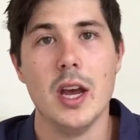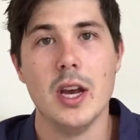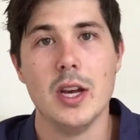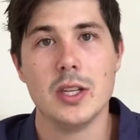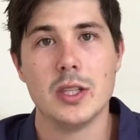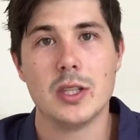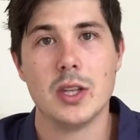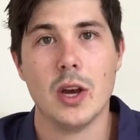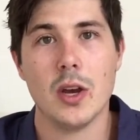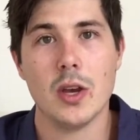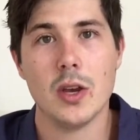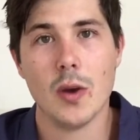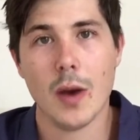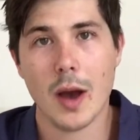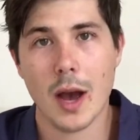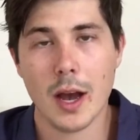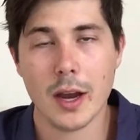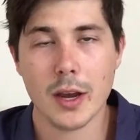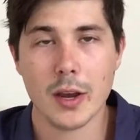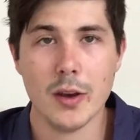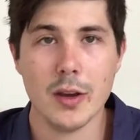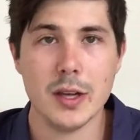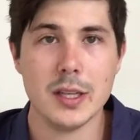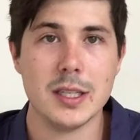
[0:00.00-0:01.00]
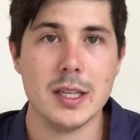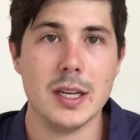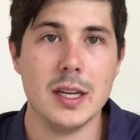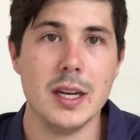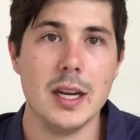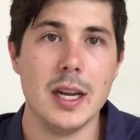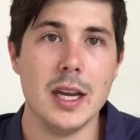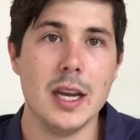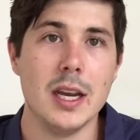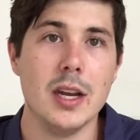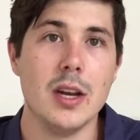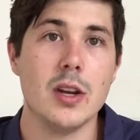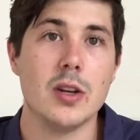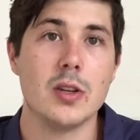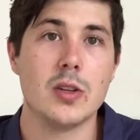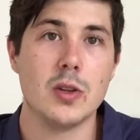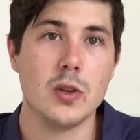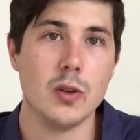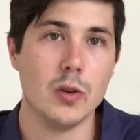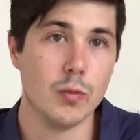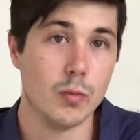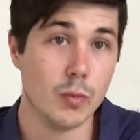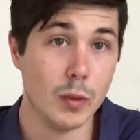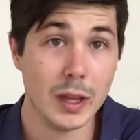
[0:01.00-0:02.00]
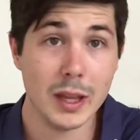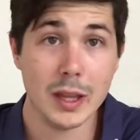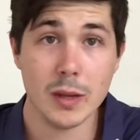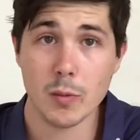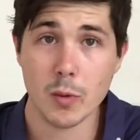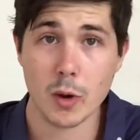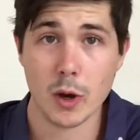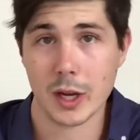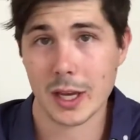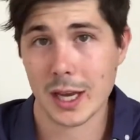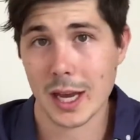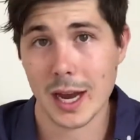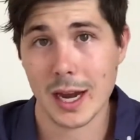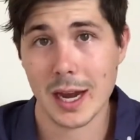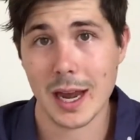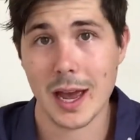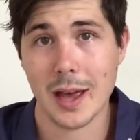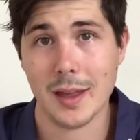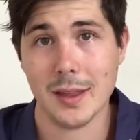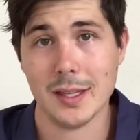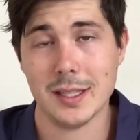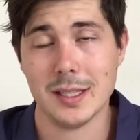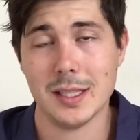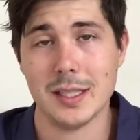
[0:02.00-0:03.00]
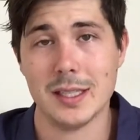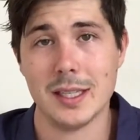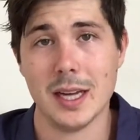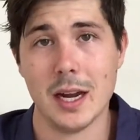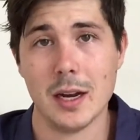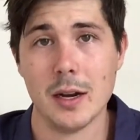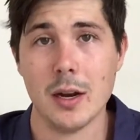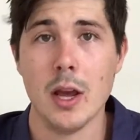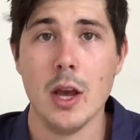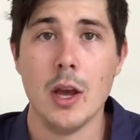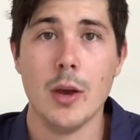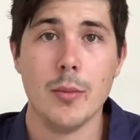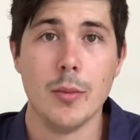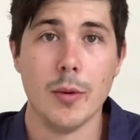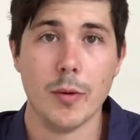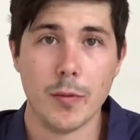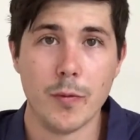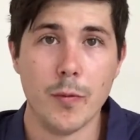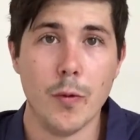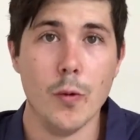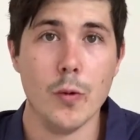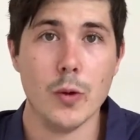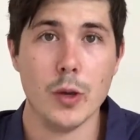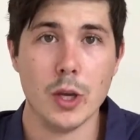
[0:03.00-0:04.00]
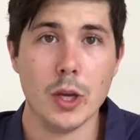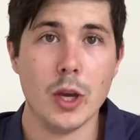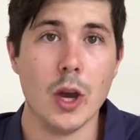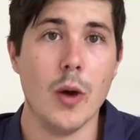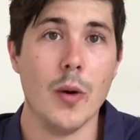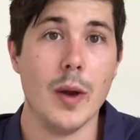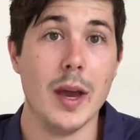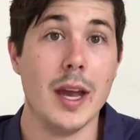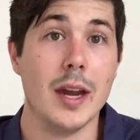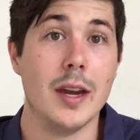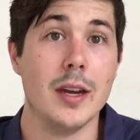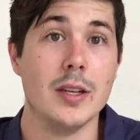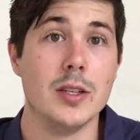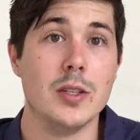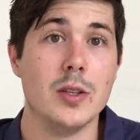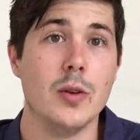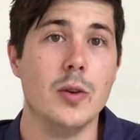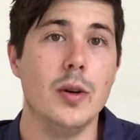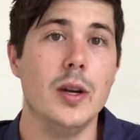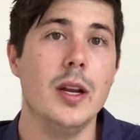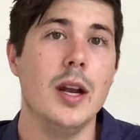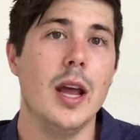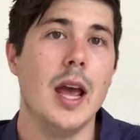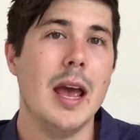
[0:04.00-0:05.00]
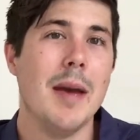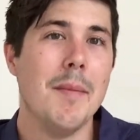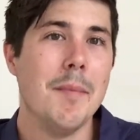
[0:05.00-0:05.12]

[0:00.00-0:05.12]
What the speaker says: So you are going to need to really work out how this is done before you go ahead and do it.